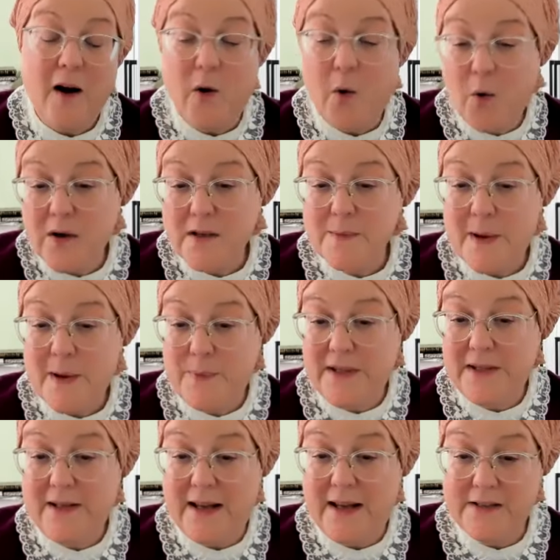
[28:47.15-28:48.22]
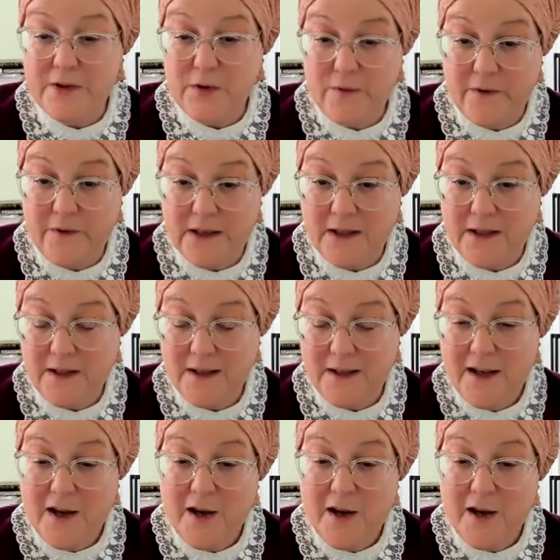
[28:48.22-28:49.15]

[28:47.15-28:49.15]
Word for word: A horse might be an SUV.